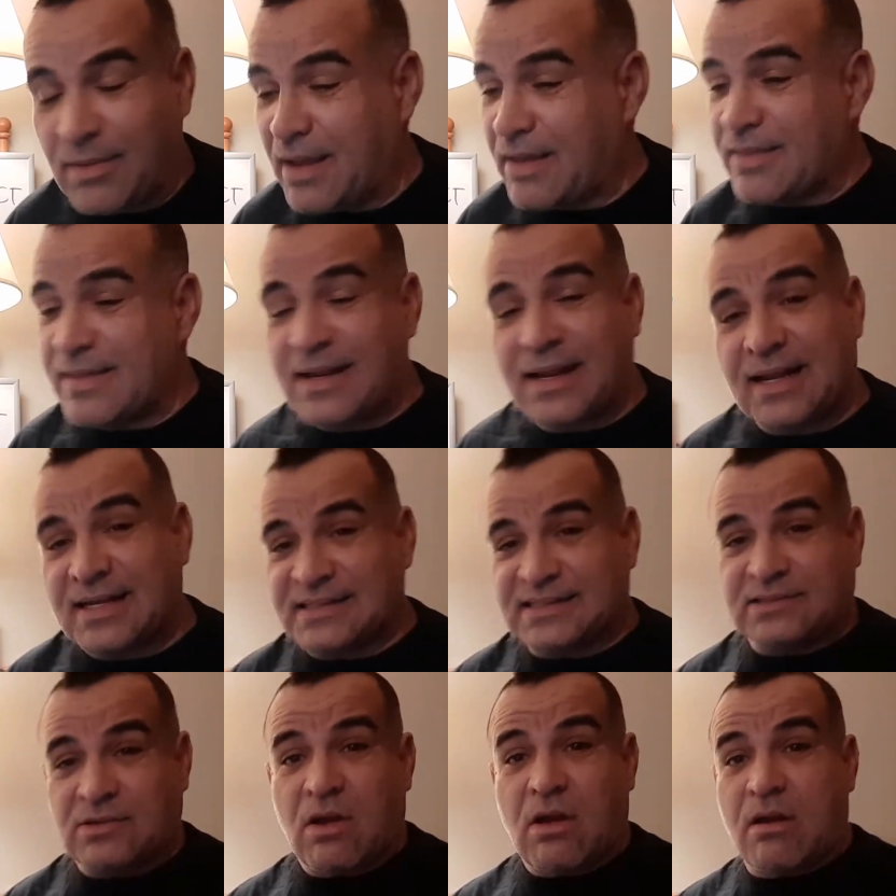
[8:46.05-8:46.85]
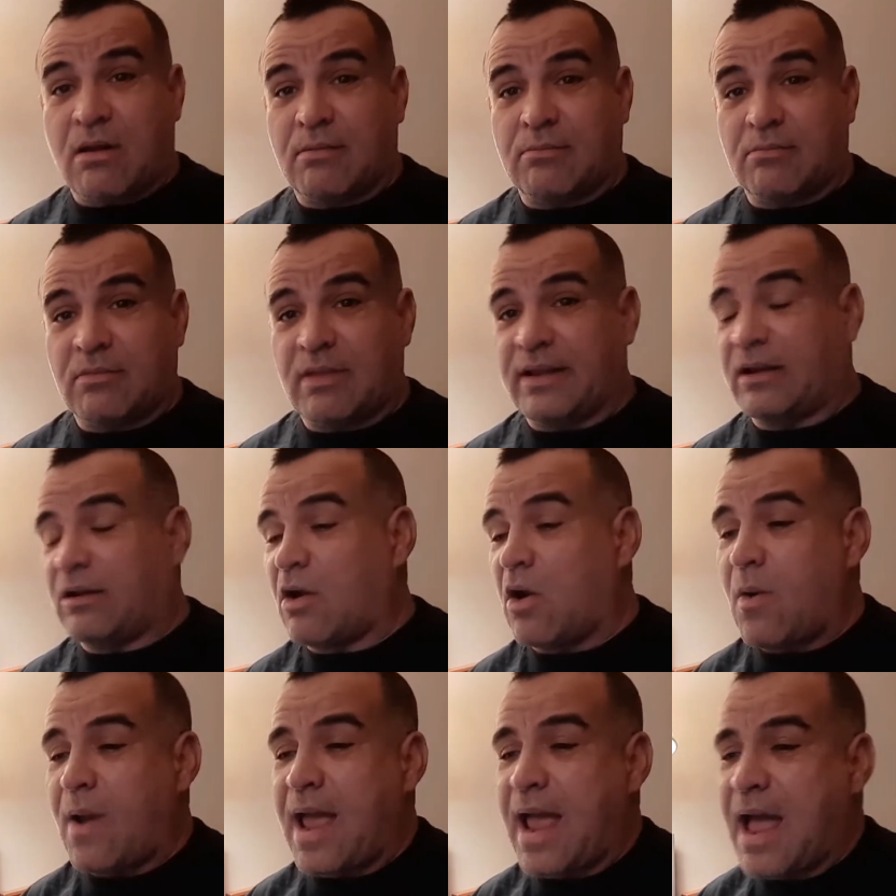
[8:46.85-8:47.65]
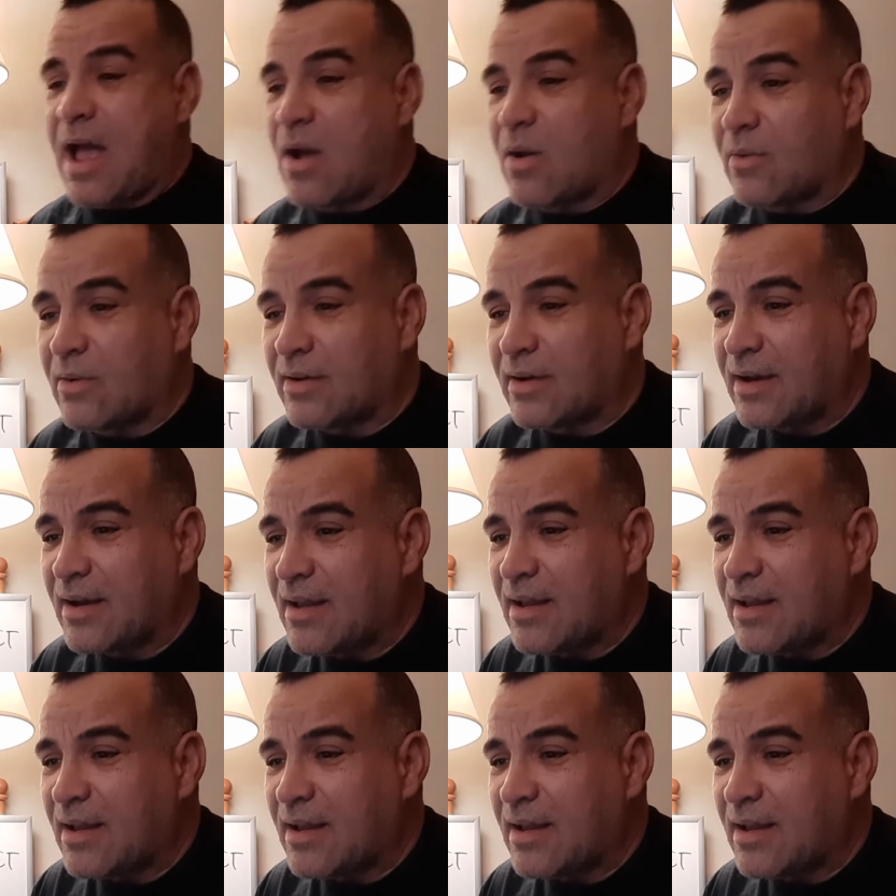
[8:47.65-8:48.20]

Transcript: I think I saw him, go out.